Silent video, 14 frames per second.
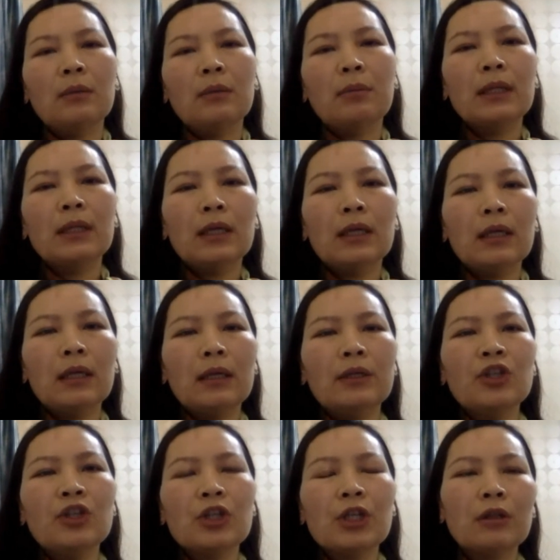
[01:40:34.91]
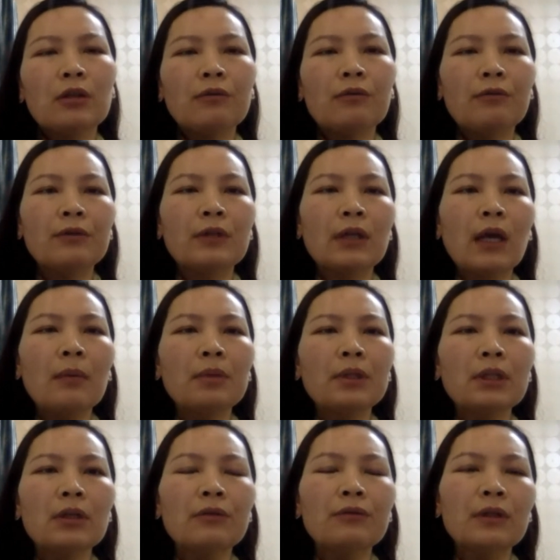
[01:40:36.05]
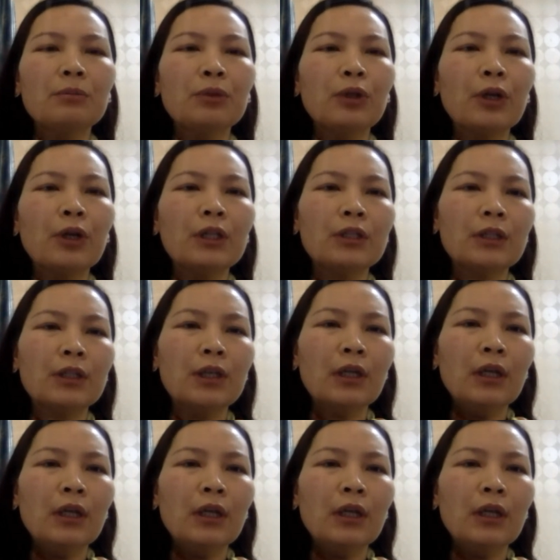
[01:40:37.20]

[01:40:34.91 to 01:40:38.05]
by the initiative of the company or the employer.